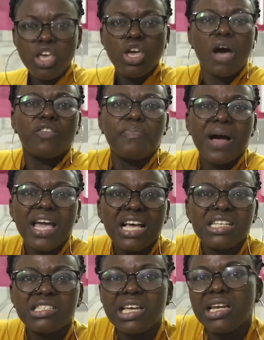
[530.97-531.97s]
You have
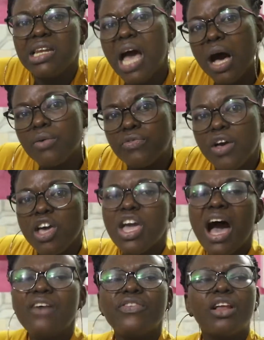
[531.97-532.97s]
packaged enough. You
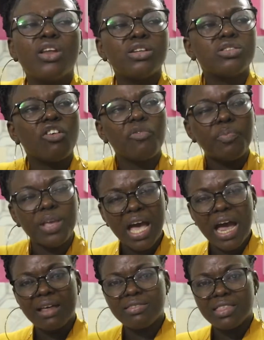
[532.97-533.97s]
have a lot of
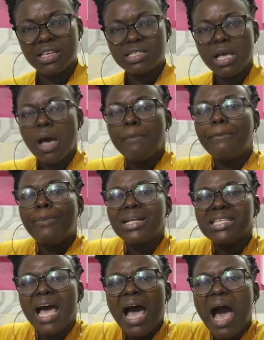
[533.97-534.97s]
PR things.
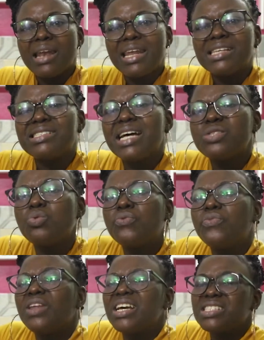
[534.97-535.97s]
But does that
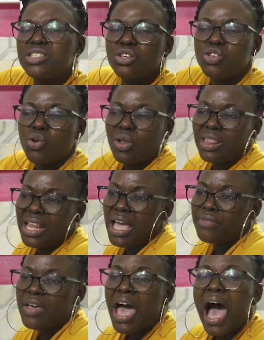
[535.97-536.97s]
reflect in your
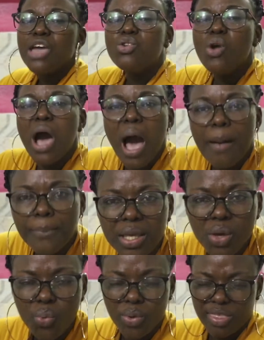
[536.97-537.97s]
life? Are you
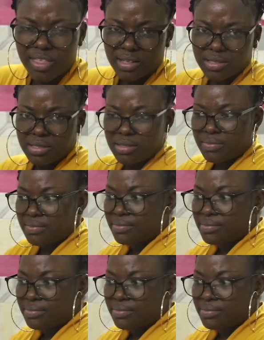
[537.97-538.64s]
happy with it?